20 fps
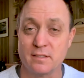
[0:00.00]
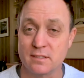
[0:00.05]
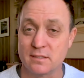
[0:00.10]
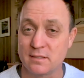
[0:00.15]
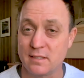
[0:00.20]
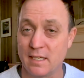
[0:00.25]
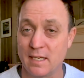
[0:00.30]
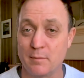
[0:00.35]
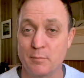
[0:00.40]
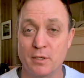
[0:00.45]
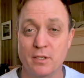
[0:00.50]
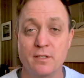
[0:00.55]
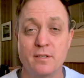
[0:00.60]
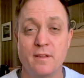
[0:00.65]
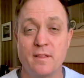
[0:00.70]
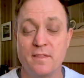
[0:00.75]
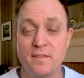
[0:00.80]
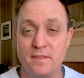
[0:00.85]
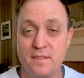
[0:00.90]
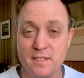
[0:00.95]
this camera.
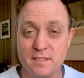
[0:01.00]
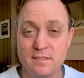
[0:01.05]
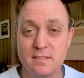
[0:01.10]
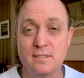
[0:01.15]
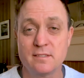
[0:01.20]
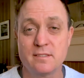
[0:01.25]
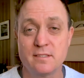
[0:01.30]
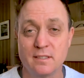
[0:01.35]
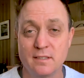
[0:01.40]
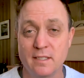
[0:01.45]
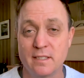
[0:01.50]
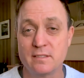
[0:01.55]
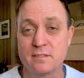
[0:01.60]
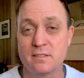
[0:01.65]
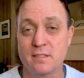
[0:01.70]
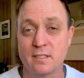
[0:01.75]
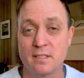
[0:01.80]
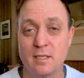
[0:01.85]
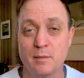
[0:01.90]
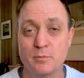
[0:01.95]
This is the lens
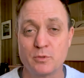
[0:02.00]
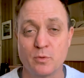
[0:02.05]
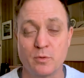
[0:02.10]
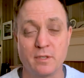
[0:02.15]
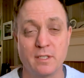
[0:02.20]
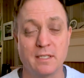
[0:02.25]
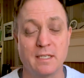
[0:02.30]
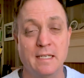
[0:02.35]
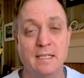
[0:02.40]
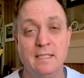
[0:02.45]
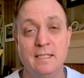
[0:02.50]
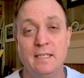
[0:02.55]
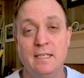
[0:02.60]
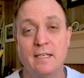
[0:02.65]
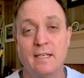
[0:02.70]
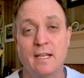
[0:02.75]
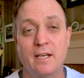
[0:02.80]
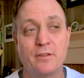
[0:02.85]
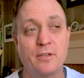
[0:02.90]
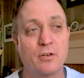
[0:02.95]
that comes with it.
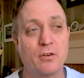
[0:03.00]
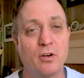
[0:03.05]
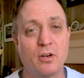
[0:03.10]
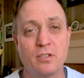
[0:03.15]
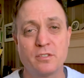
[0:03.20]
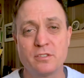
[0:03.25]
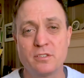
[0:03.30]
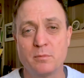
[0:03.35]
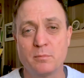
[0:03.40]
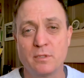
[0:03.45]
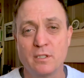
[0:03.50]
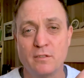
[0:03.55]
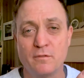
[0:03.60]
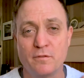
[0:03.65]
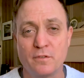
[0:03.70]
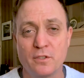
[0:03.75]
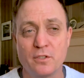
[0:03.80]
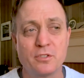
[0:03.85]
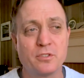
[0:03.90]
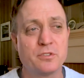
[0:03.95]
Now there are some
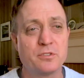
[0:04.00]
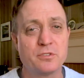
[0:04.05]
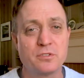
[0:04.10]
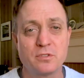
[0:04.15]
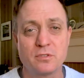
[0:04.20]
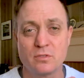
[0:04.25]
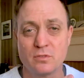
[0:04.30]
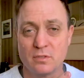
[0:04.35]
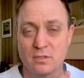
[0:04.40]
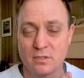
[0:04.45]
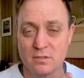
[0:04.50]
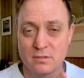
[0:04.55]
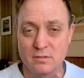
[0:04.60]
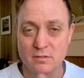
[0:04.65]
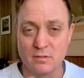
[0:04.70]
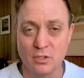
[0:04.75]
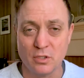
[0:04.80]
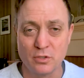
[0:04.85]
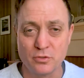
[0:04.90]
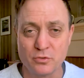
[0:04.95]
converters,
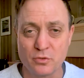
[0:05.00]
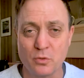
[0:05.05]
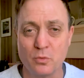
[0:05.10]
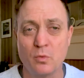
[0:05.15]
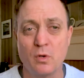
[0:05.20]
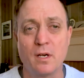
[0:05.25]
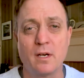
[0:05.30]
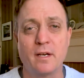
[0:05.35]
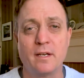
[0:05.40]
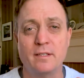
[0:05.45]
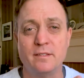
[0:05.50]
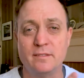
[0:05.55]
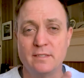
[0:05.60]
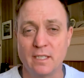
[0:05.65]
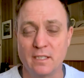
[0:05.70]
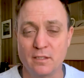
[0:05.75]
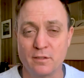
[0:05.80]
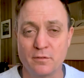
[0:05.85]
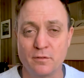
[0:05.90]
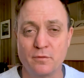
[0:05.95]
ultra wide
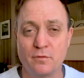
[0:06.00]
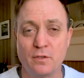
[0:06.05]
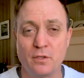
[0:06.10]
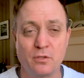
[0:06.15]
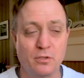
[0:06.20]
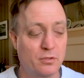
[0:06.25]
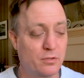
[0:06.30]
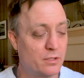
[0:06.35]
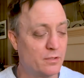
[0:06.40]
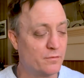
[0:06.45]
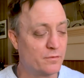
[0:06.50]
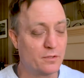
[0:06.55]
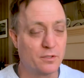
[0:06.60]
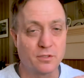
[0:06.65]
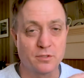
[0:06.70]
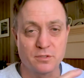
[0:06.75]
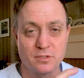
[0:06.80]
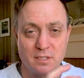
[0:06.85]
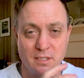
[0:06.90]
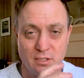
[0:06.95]
telephoto
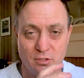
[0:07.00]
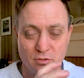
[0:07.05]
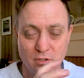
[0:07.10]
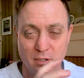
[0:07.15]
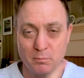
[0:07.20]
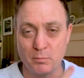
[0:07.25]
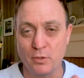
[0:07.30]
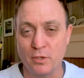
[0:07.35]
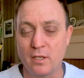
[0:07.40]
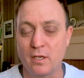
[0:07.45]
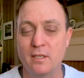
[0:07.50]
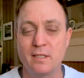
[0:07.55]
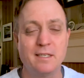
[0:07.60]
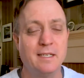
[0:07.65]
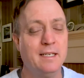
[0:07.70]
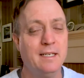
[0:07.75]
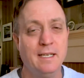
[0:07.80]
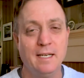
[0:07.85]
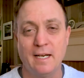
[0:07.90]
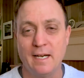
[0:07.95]
converters that you can put on it.
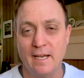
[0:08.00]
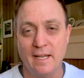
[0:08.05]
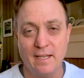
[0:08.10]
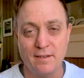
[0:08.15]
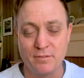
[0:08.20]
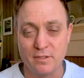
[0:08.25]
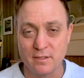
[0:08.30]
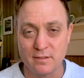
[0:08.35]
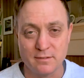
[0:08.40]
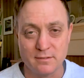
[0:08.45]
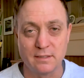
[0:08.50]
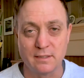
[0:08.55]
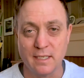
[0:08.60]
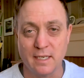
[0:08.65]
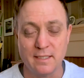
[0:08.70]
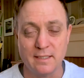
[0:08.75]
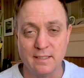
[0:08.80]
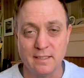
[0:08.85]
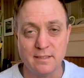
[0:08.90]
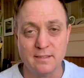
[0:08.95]
I haven't
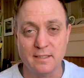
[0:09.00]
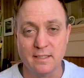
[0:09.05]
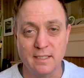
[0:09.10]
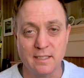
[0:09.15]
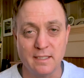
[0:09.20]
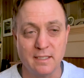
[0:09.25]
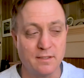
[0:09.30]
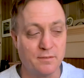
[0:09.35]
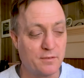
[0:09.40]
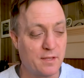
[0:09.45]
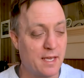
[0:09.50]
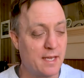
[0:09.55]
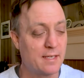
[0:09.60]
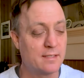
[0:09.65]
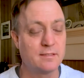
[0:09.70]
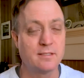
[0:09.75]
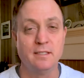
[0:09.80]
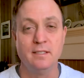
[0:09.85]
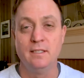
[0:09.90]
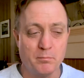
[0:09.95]
gotten into any of
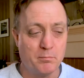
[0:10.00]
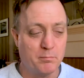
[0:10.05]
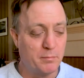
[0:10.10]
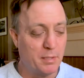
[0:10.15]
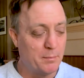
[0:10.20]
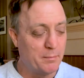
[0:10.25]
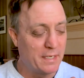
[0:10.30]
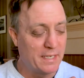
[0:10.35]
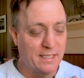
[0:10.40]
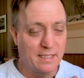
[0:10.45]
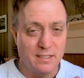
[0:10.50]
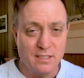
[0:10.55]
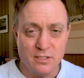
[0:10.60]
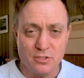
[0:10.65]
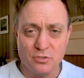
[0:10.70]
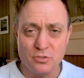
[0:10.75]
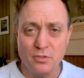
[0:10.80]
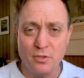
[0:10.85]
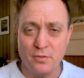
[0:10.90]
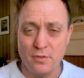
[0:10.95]
that, but my
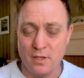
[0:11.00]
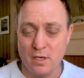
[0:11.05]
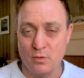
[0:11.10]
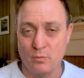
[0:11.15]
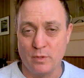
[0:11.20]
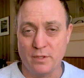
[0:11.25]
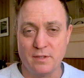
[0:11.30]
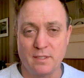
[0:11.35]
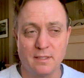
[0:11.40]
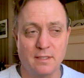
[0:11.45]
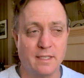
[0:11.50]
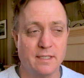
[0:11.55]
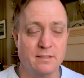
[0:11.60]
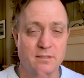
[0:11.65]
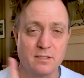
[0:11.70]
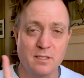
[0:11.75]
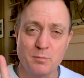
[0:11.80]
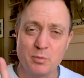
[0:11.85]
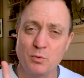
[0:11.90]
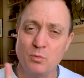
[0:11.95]
initial thought with the
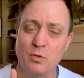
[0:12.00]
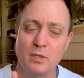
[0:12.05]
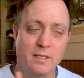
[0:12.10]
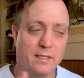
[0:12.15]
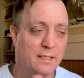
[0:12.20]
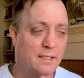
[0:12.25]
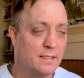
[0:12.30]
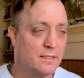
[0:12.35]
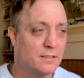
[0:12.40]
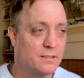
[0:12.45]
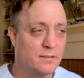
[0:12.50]
lens, number one,